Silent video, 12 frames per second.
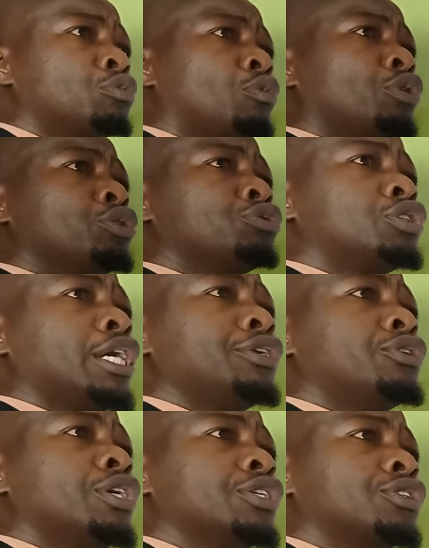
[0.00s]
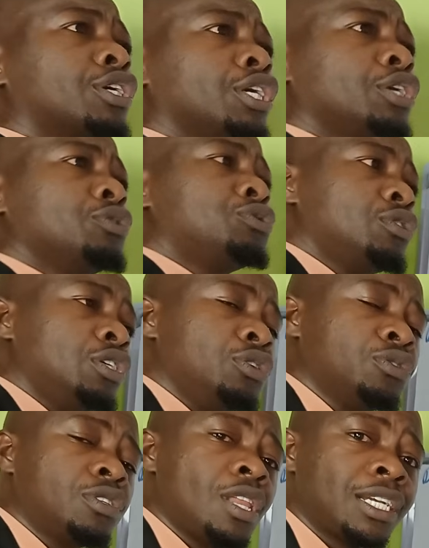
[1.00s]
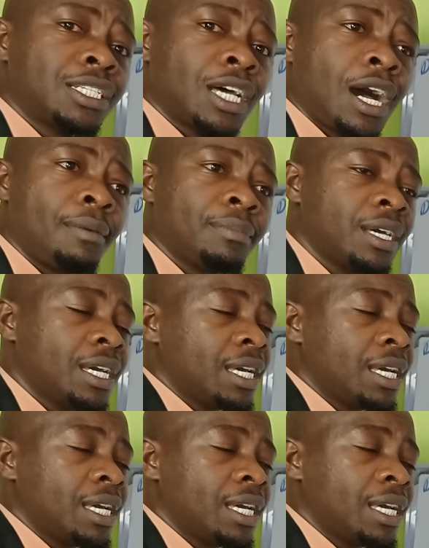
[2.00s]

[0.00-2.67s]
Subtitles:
oh, you said risky, you shouldn't use that term.